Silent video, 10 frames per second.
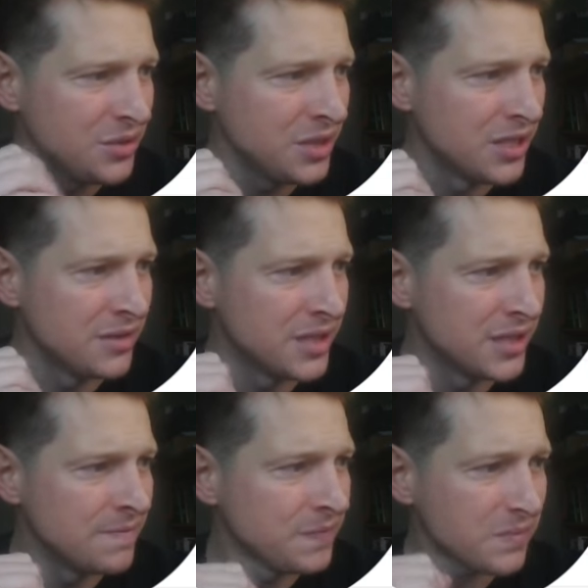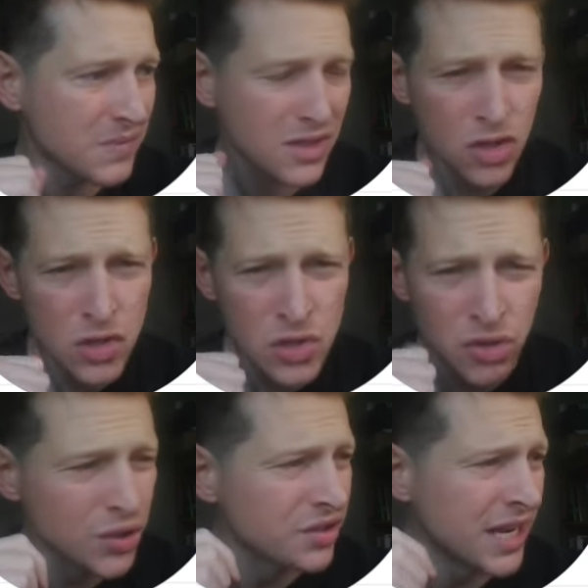to you that
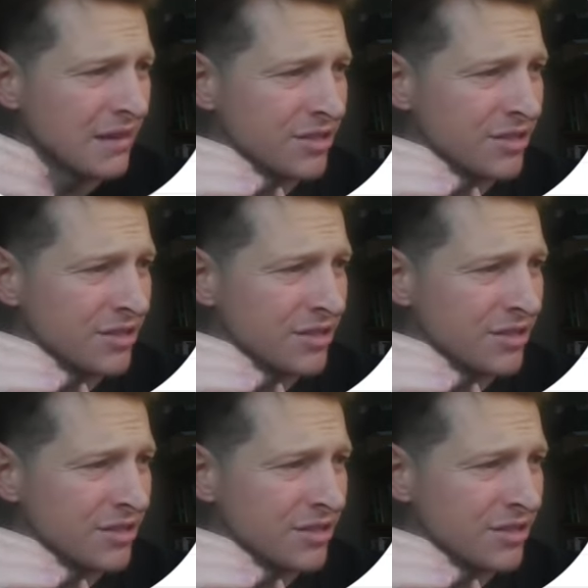drawdown